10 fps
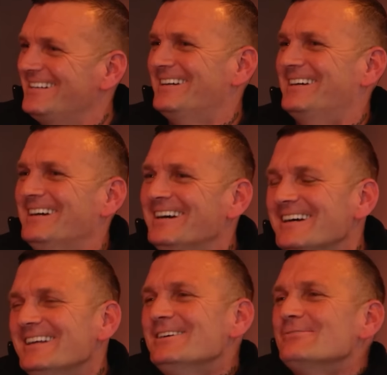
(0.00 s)
but
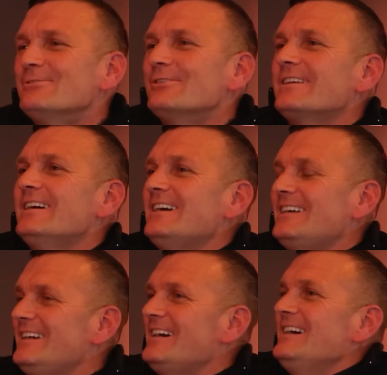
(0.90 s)
uh,
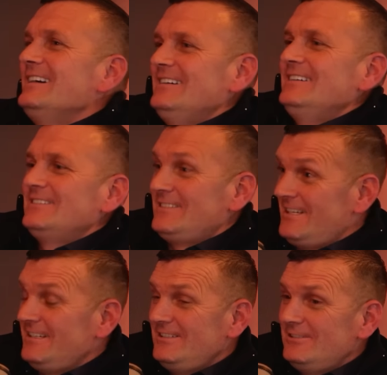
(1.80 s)
yeah, and
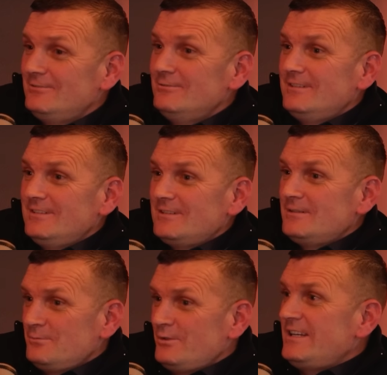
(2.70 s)
then, you know,
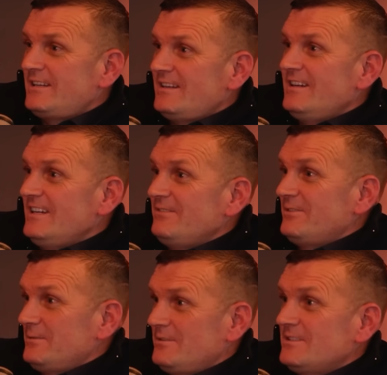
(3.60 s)
a week and a
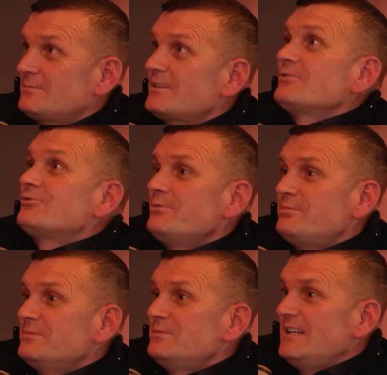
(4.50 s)
half I was with a
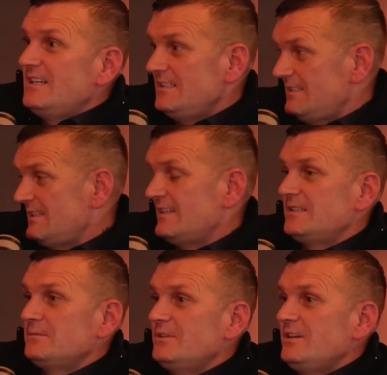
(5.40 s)
drip in my hand,
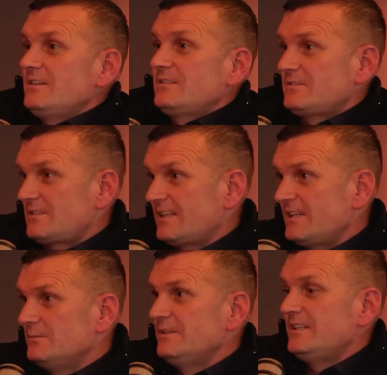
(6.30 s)
antibiotics yeah. to
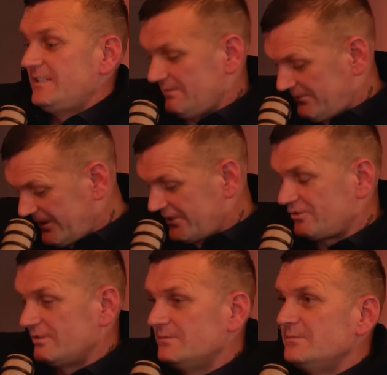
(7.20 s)
get away the
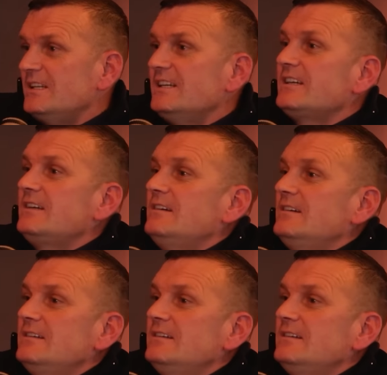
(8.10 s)
infection in my leg.